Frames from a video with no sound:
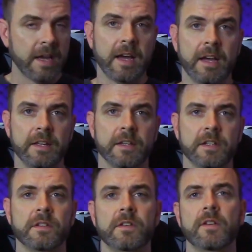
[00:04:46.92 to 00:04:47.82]
You
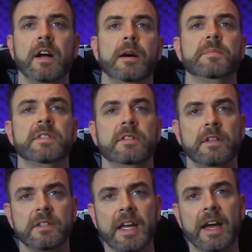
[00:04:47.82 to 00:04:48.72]
can do your ups,
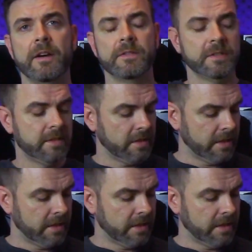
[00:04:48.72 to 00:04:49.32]
your downs,